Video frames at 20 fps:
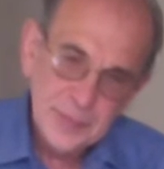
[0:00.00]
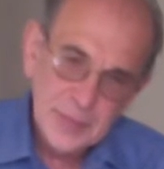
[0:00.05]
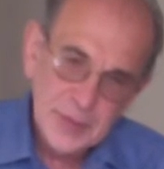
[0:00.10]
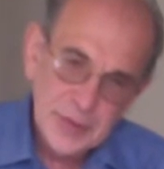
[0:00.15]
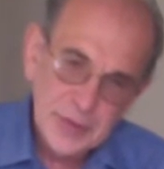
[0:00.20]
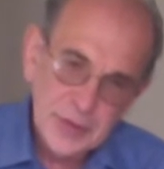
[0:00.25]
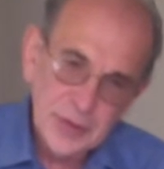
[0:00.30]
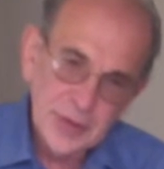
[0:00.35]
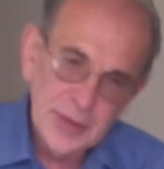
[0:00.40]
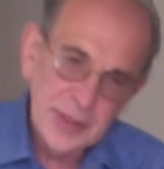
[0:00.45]

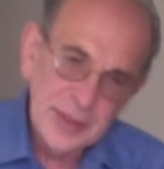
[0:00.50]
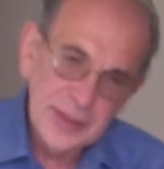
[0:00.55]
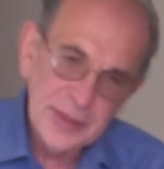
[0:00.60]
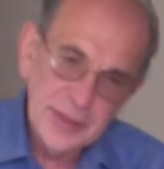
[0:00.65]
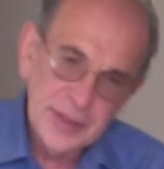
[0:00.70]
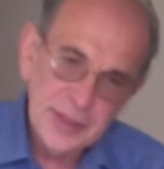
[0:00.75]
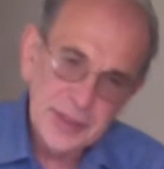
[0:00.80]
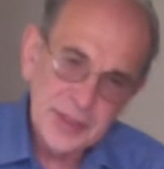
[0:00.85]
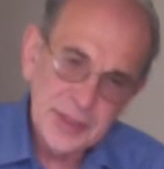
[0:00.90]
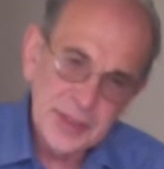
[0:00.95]
so that
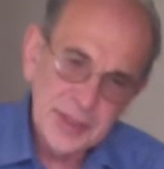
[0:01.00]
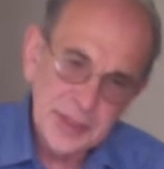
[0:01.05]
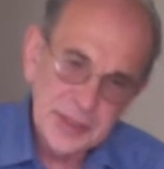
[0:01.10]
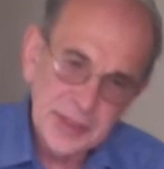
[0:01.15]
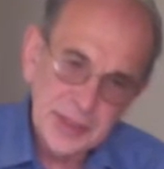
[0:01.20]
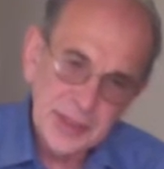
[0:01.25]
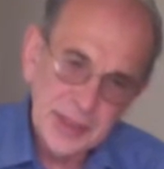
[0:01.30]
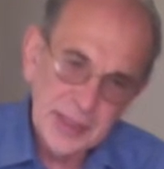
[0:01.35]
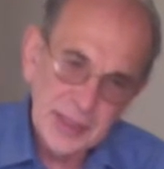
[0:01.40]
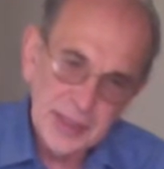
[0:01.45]
this disk
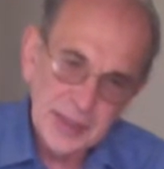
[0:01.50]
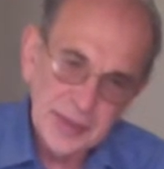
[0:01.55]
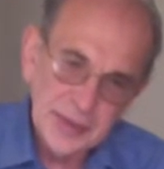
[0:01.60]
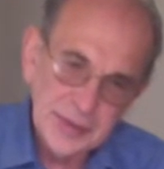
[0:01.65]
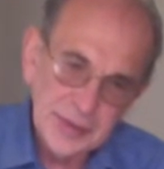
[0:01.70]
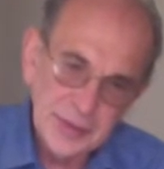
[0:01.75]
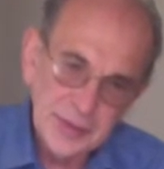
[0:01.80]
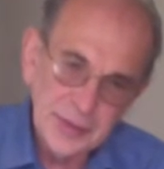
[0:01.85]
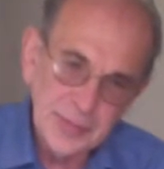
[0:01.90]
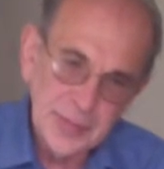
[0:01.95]
can get
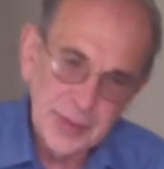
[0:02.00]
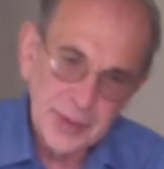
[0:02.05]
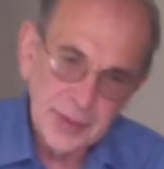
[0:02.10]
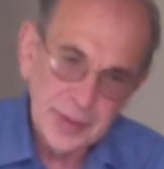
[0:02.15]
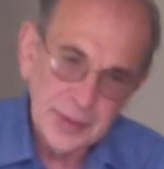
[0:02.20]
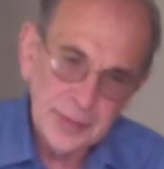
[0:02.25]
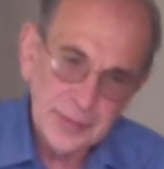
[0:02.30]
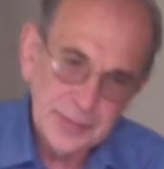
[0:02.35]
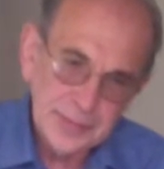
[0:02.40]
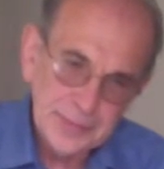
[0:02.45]
into the middle.